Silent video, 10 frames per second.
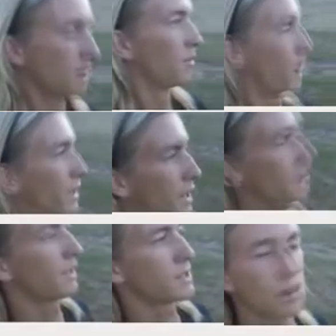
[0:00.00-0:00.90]
But
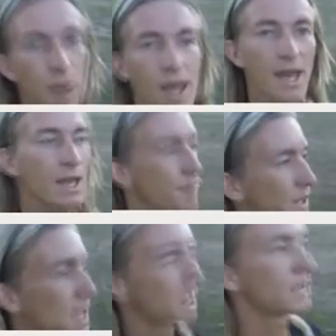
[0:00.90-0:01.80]
uh, it's okay
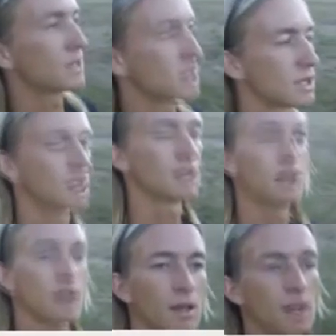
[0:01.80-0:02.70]
because
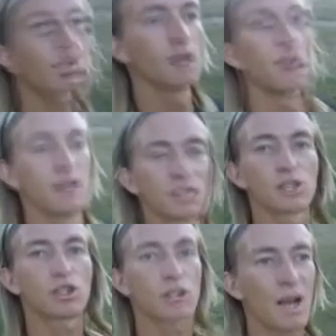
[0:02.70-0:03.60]
this
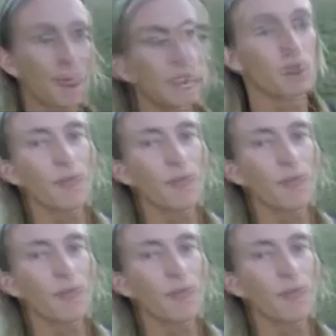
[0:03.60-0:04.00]
is just how I do